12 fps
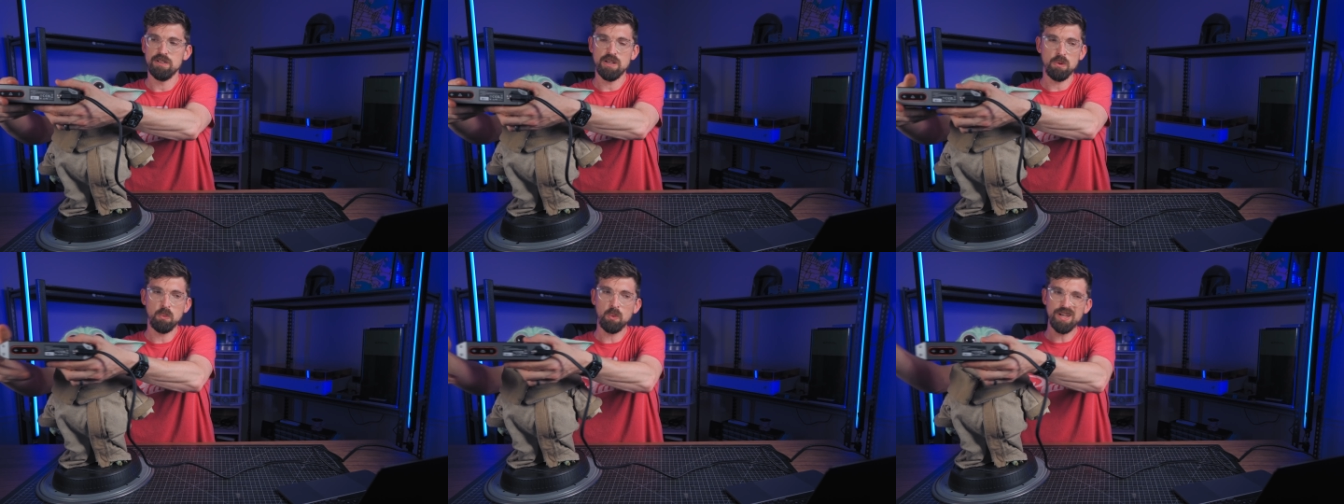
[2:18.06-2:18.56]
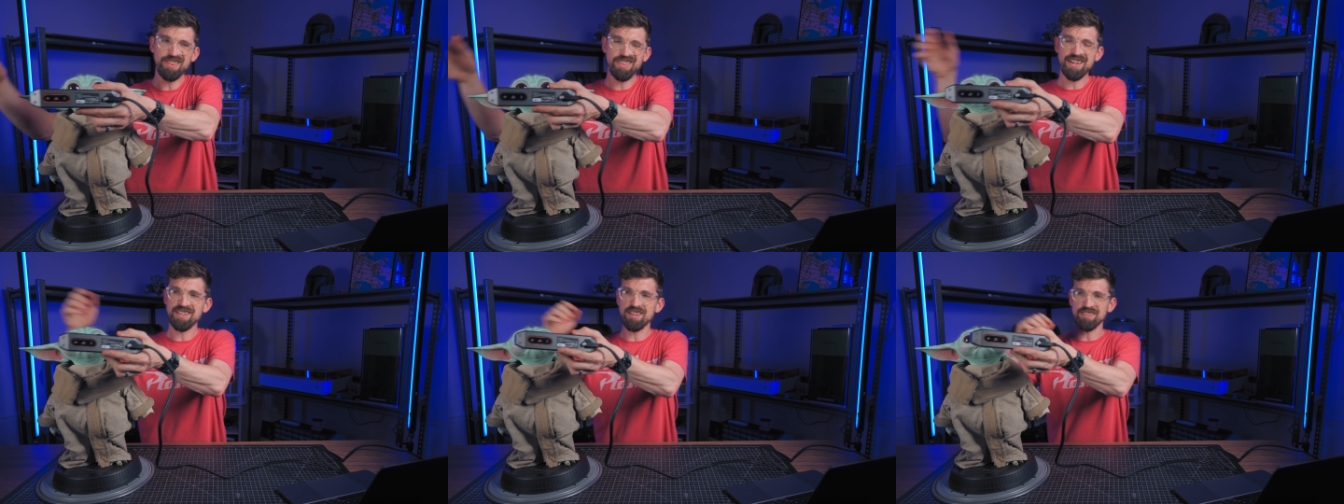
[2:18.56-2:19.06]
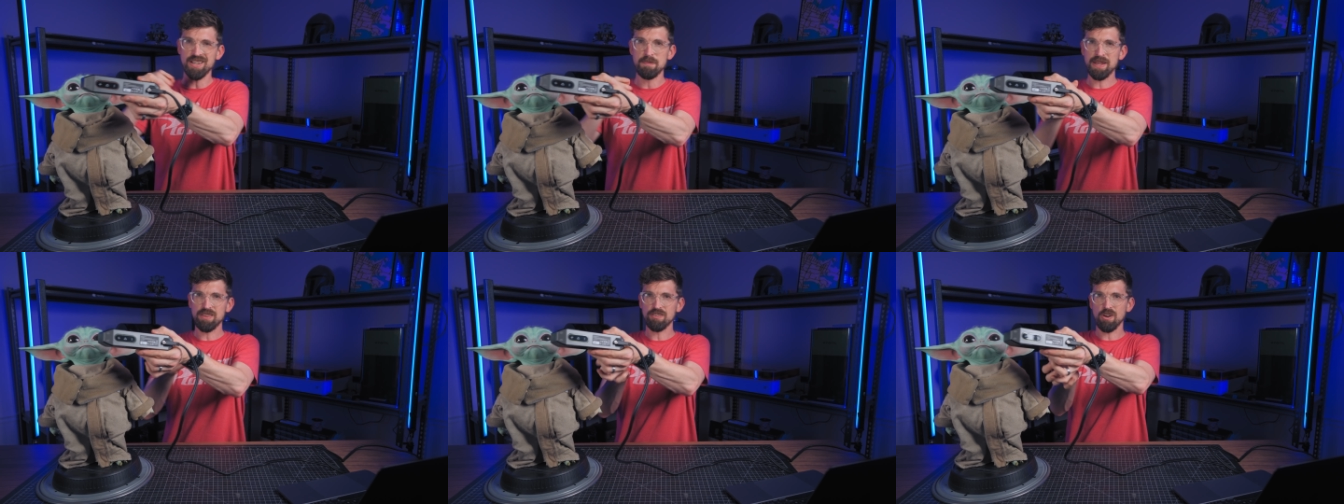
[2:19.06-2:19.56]
Now, one thing that's gonna
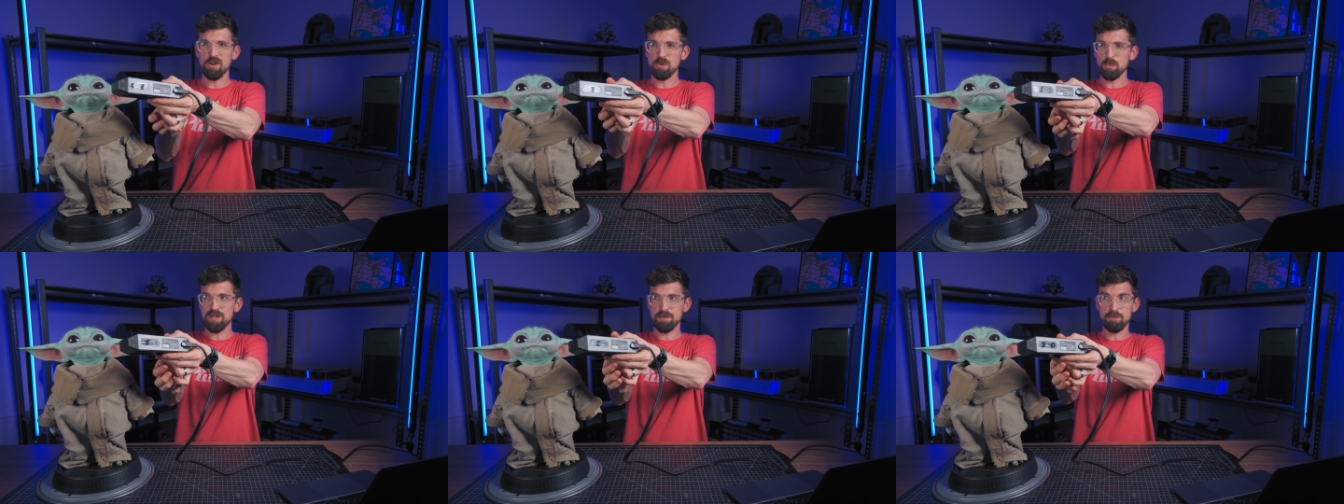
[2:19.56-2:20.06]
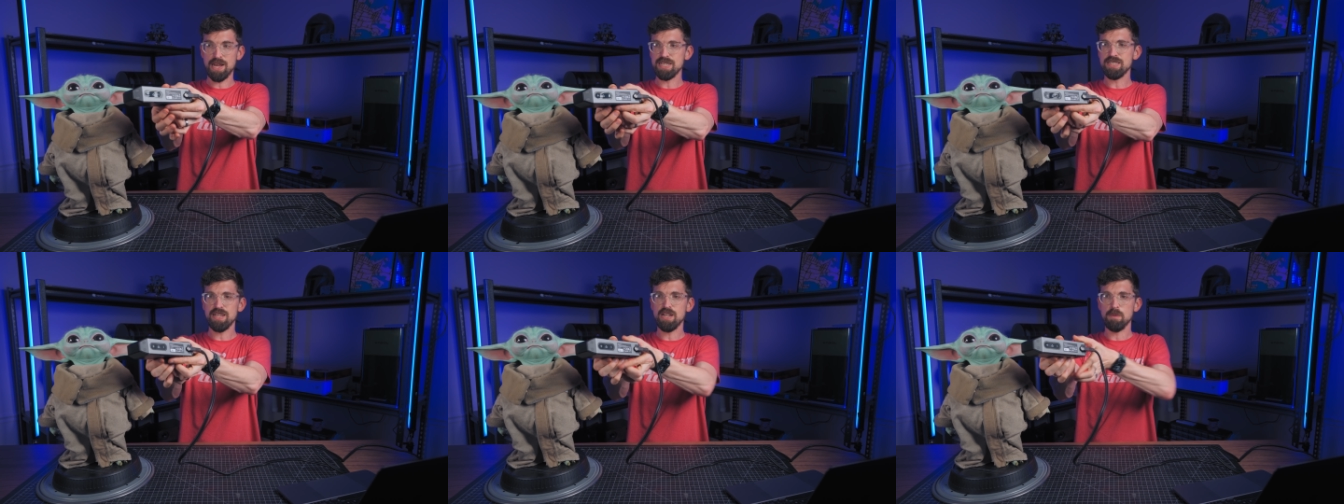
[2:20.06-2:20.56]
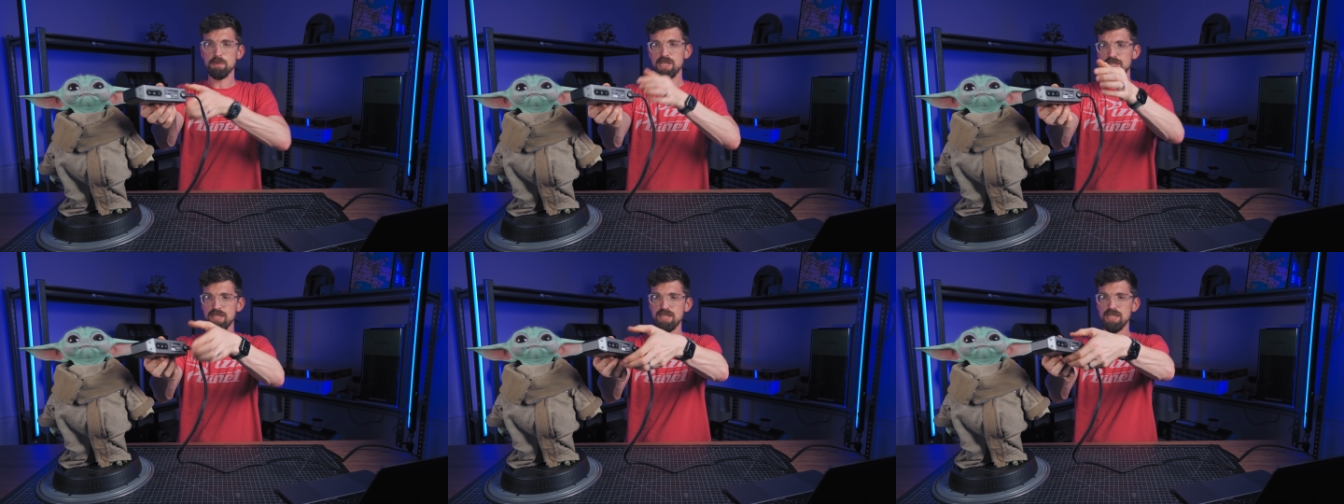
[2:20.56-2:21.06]
make this hard with my setup
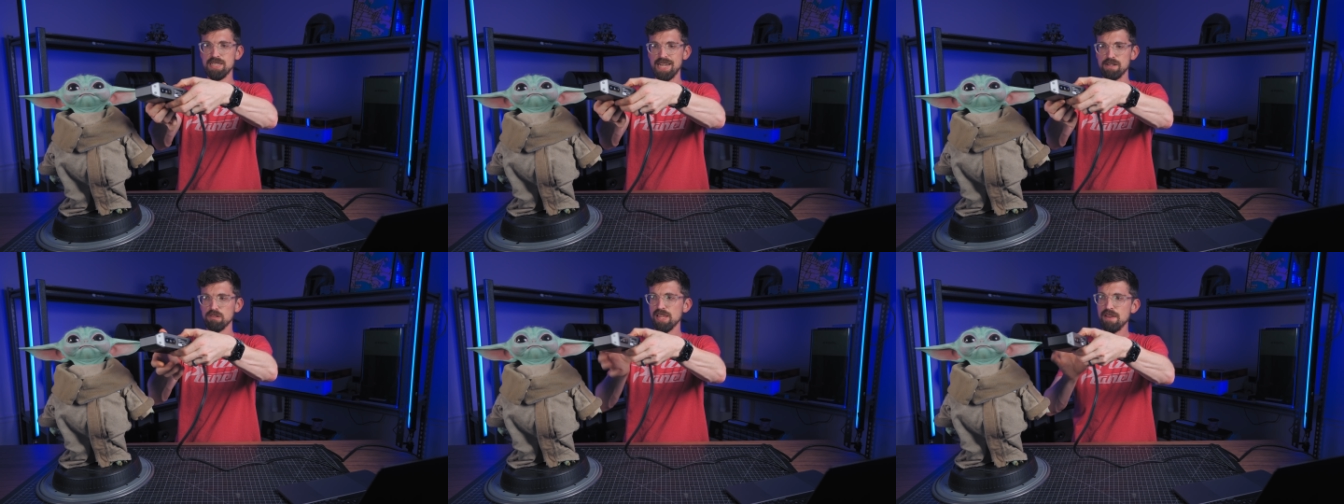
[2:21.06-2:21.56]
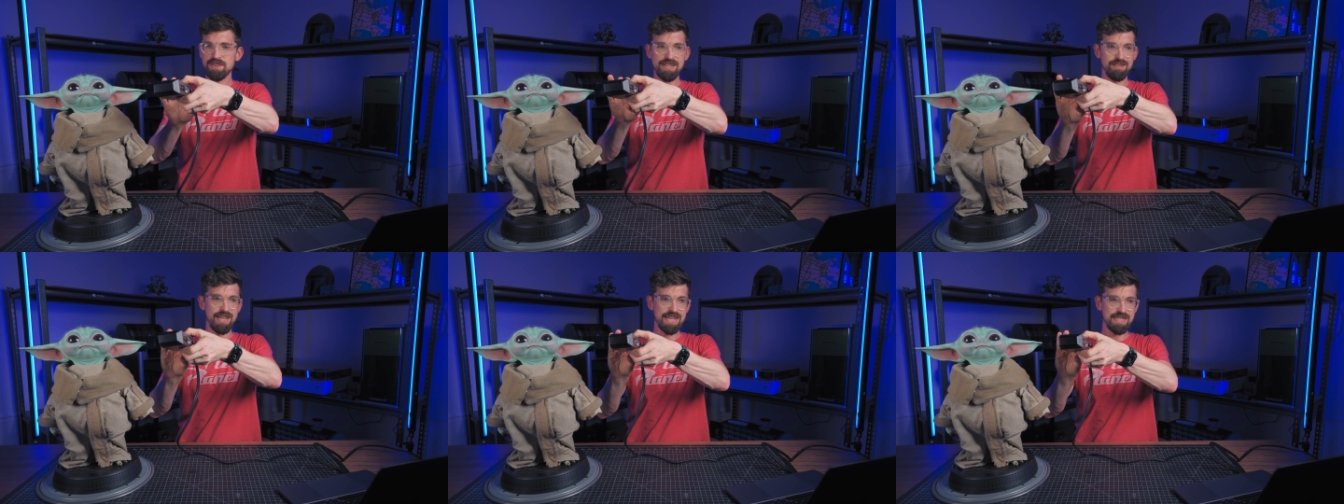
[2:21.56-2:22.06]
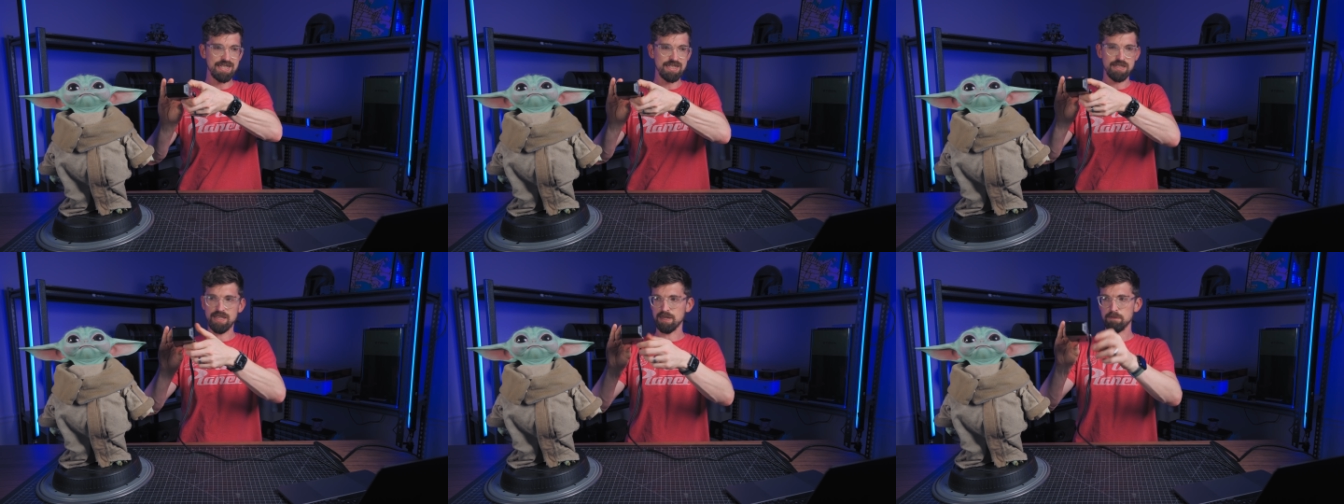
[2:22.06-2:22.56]
is I don't really have any
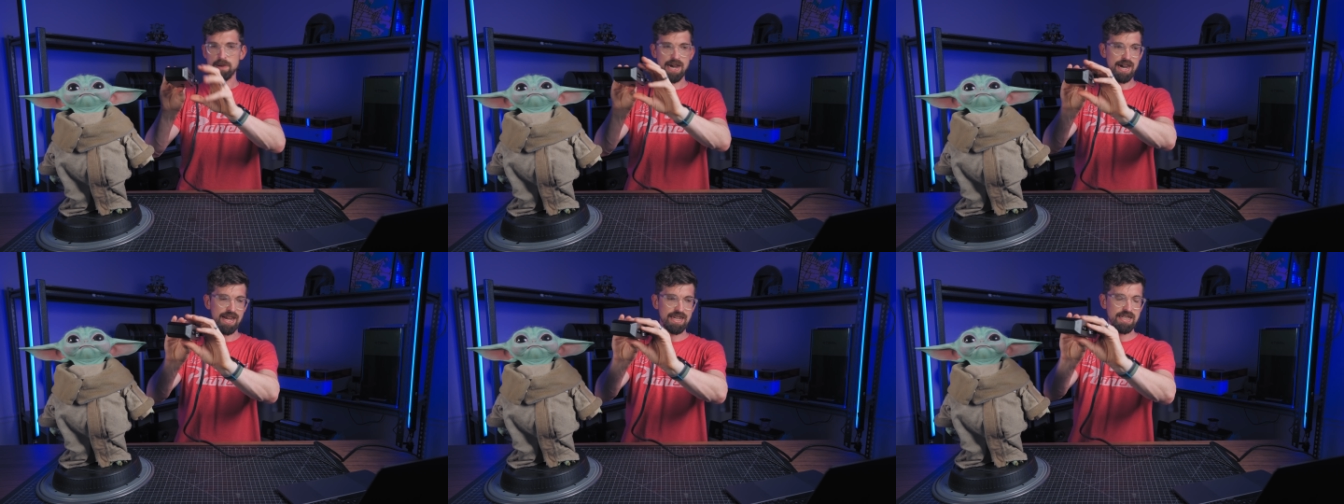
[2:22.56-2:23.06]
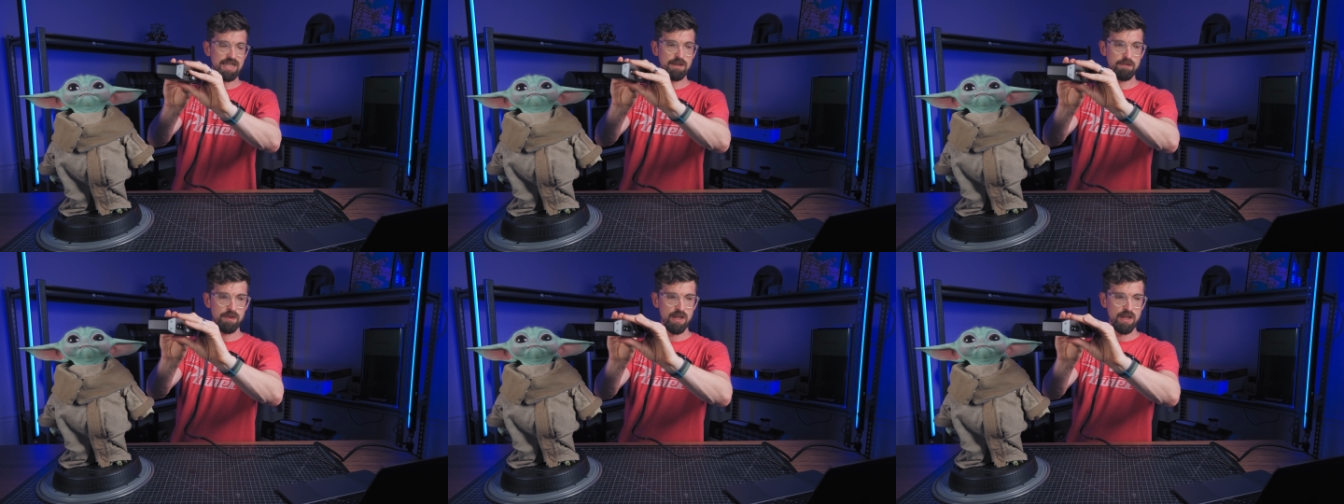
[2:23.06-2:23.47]
lights like behind him.